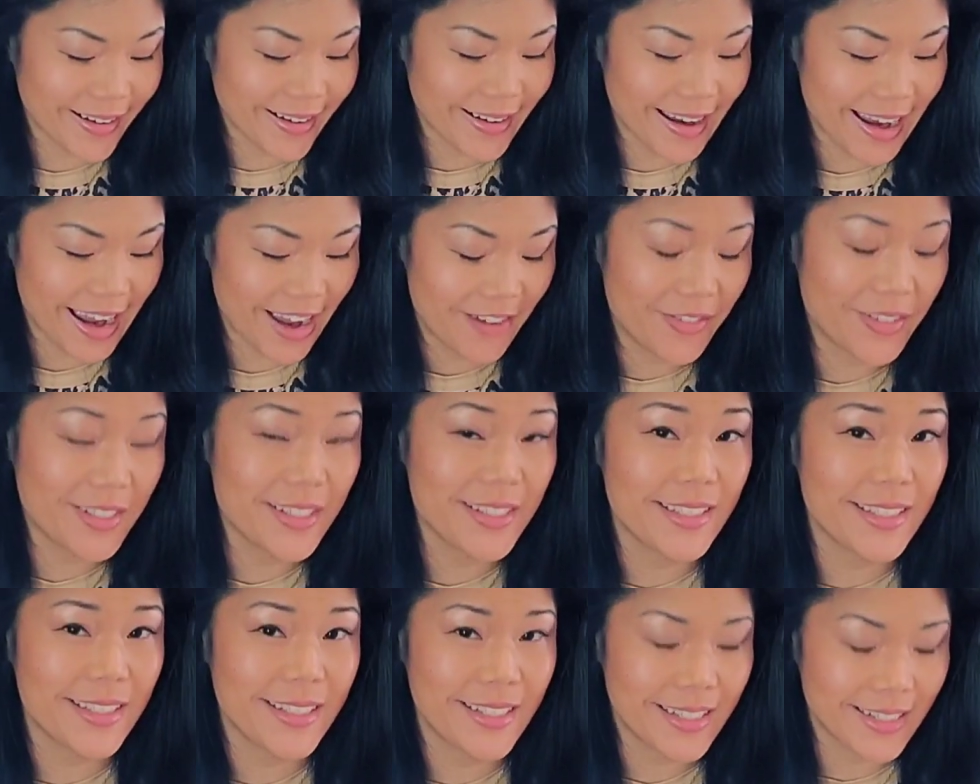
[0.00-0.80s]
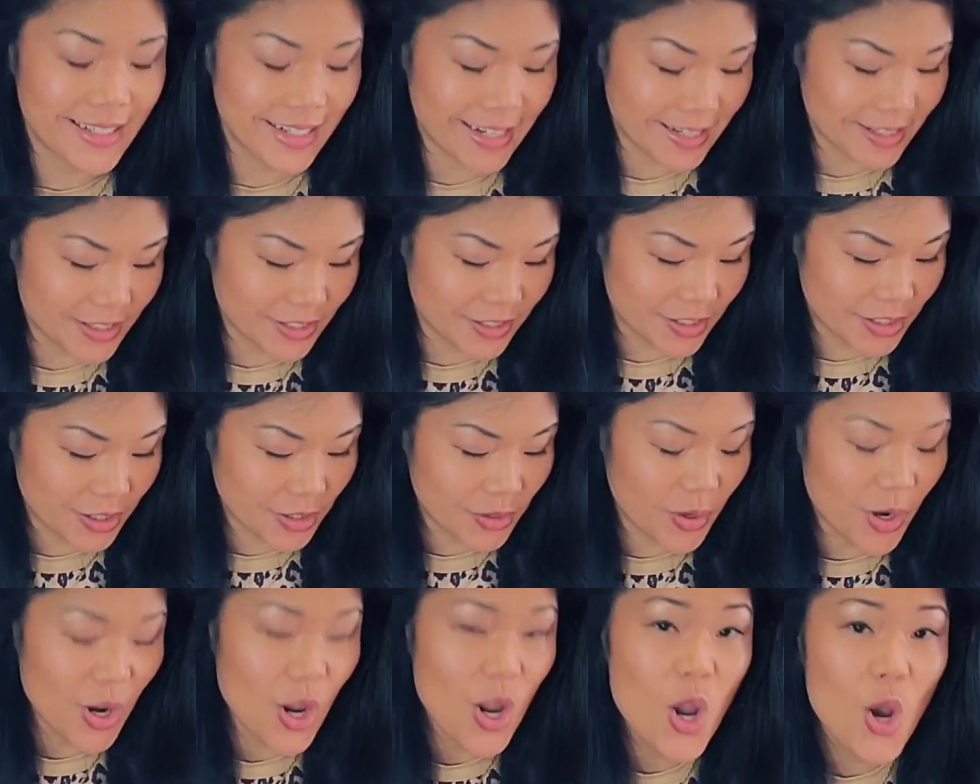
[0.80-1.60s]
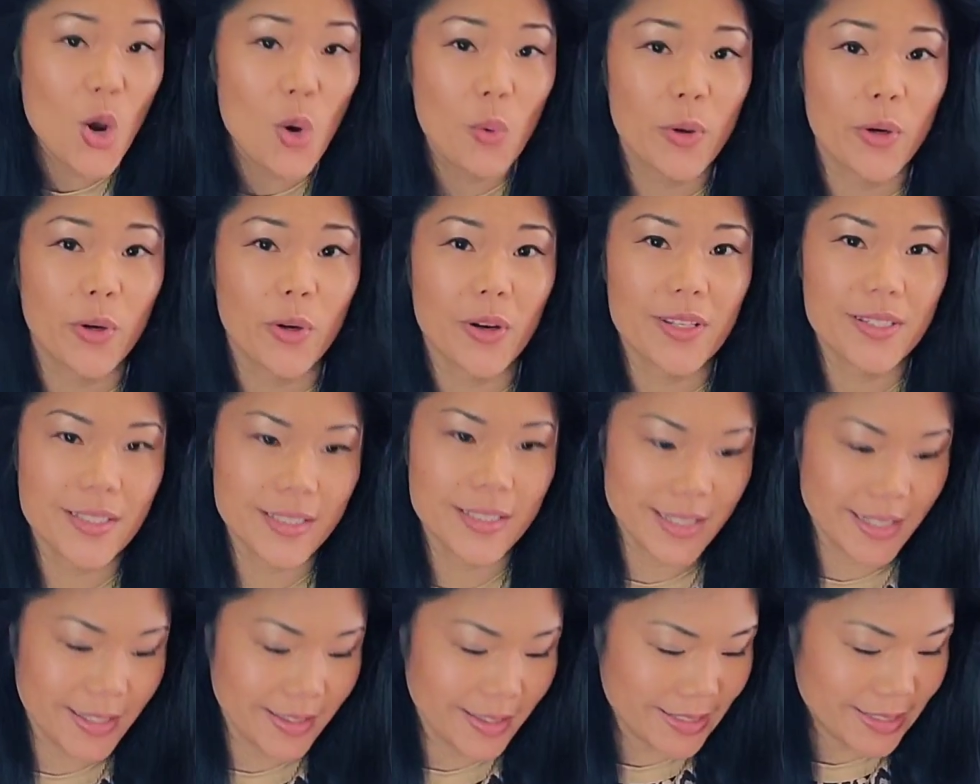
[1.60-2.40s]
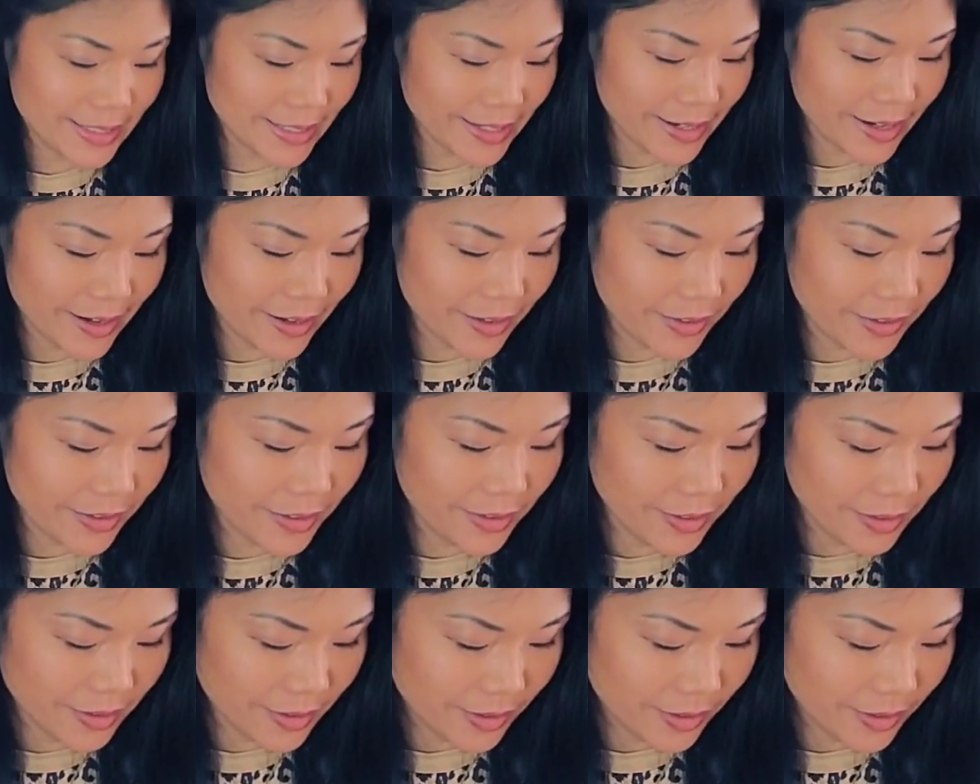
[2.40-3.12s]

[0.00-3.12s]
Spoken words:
I haven't seen it yet, so we're all seeing this together.